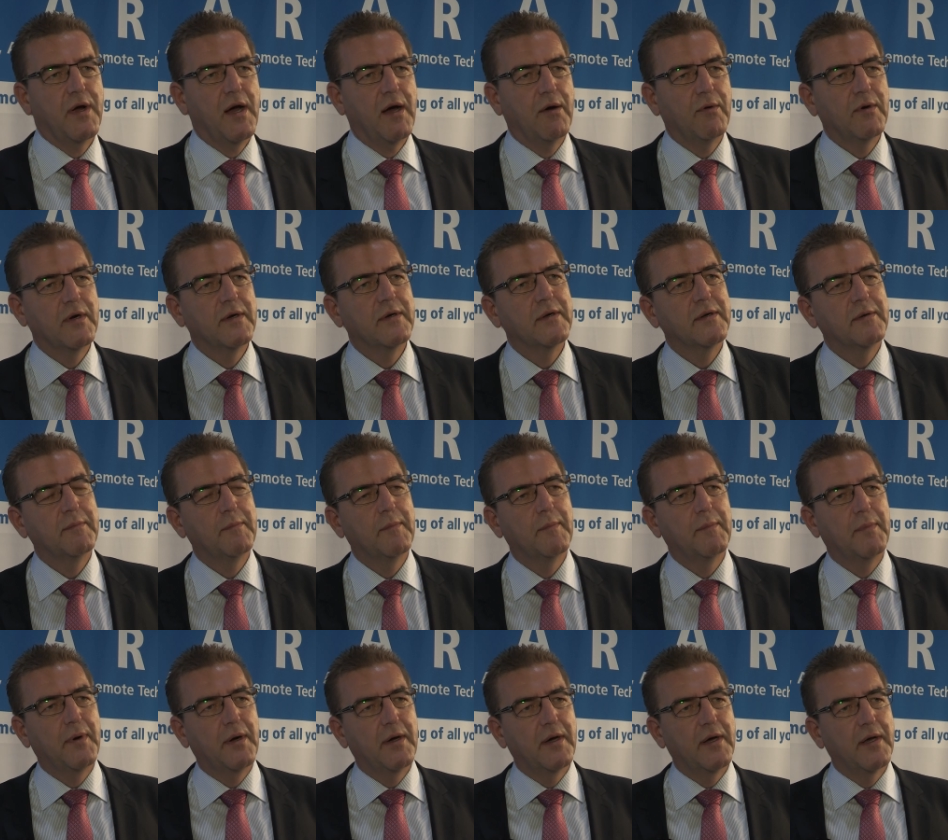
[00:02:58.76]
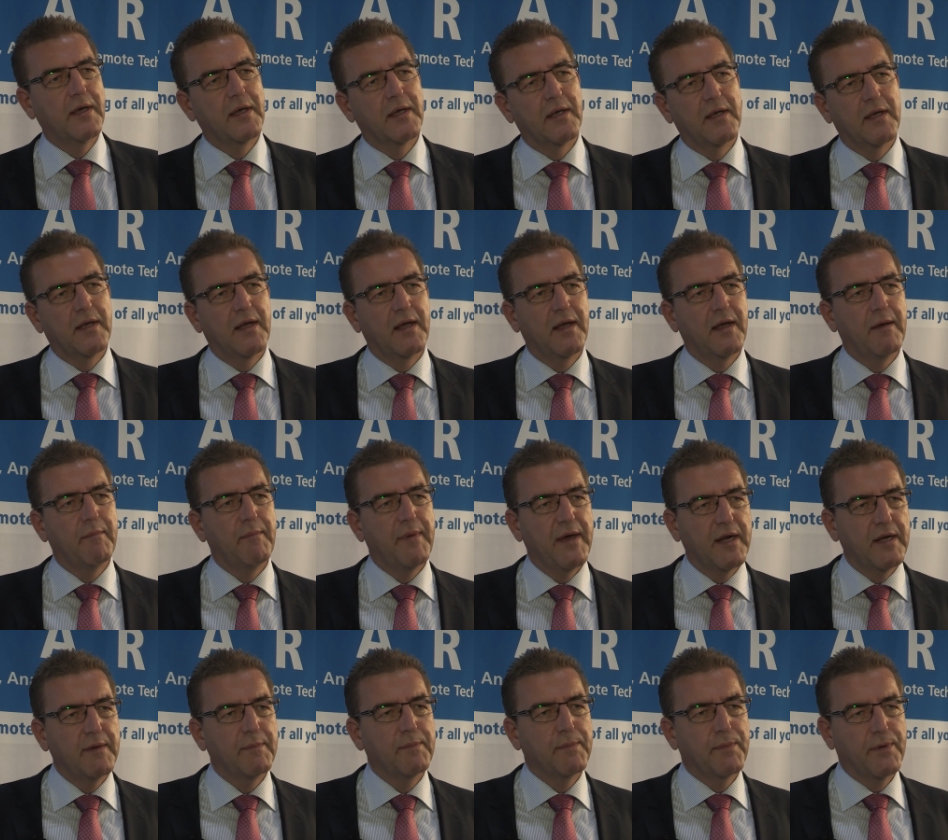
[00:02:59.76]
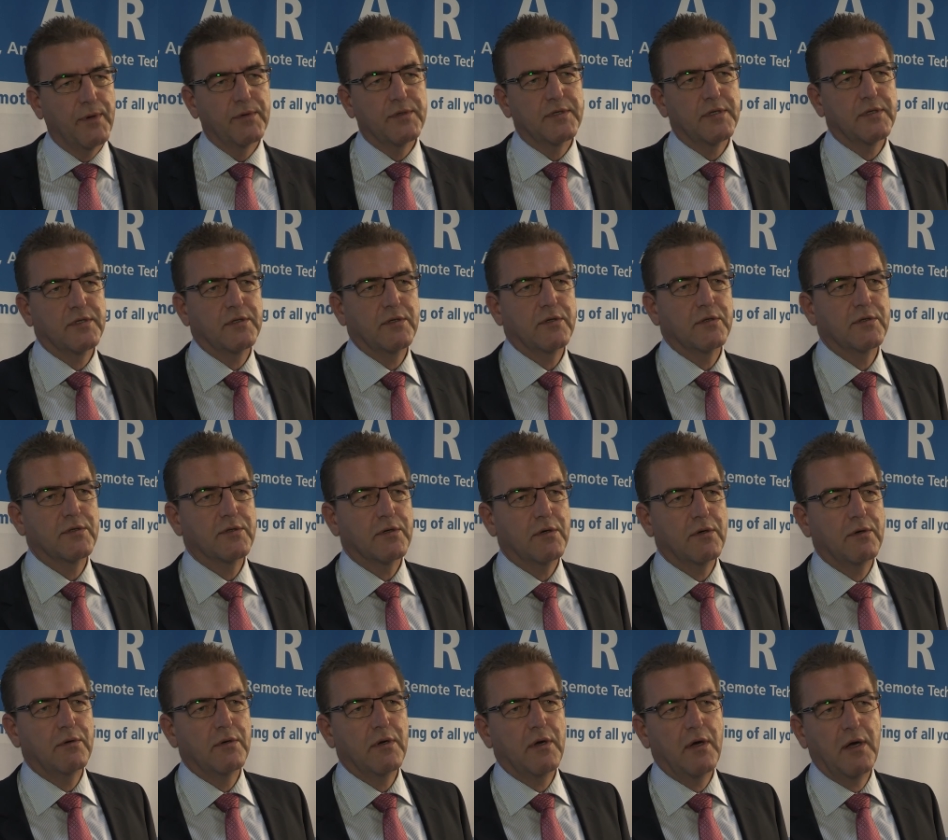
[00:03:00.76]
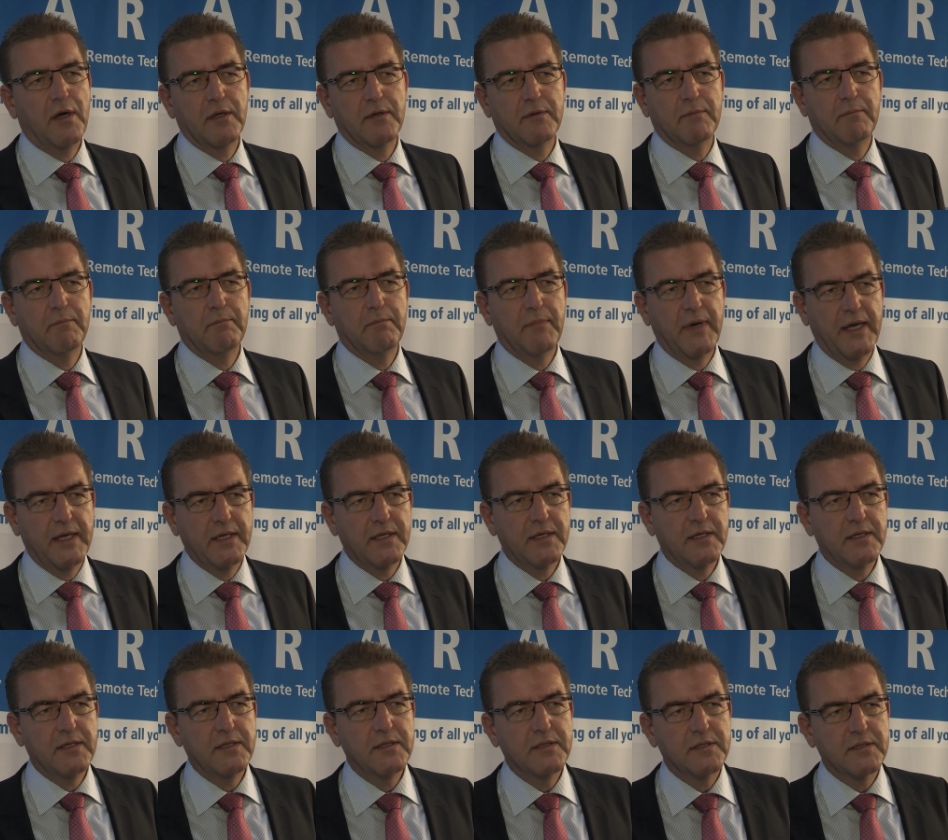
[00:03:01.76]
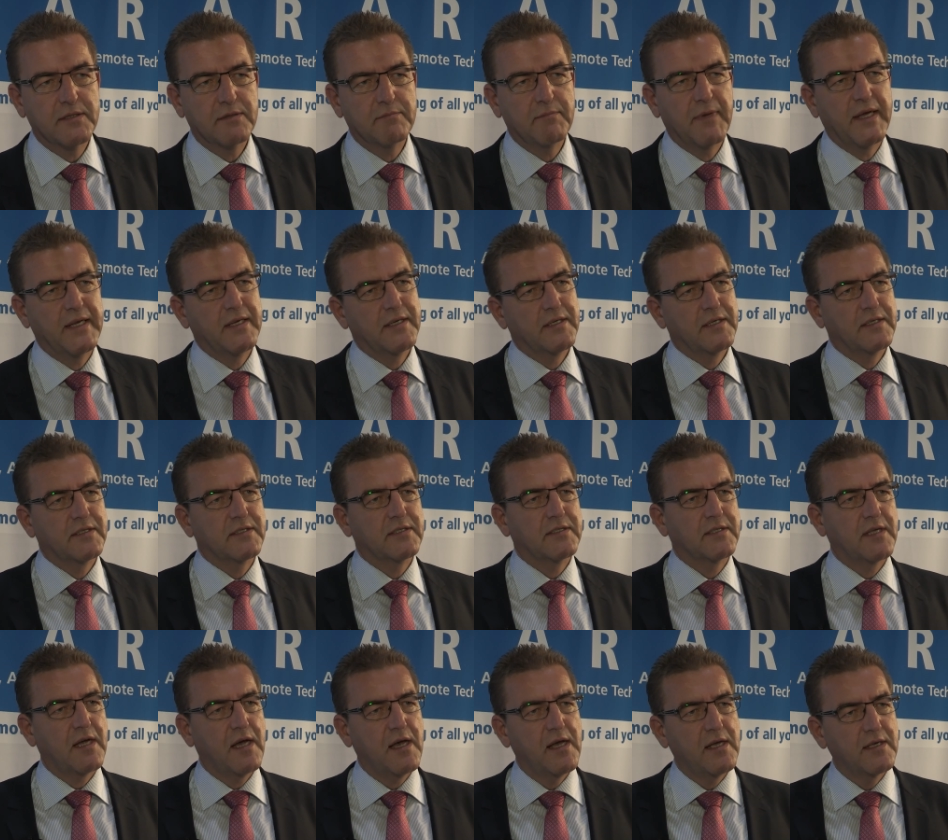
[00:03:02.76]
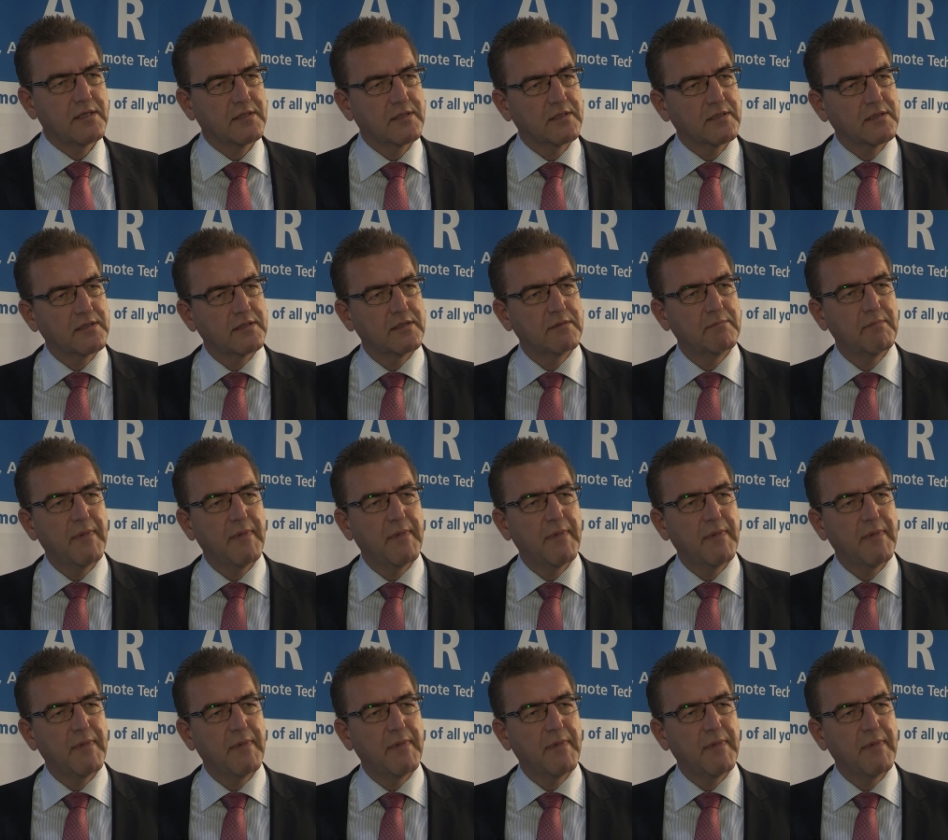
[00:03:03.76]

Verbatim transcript: hour, by a better process control on maintenance, maintenance tasks,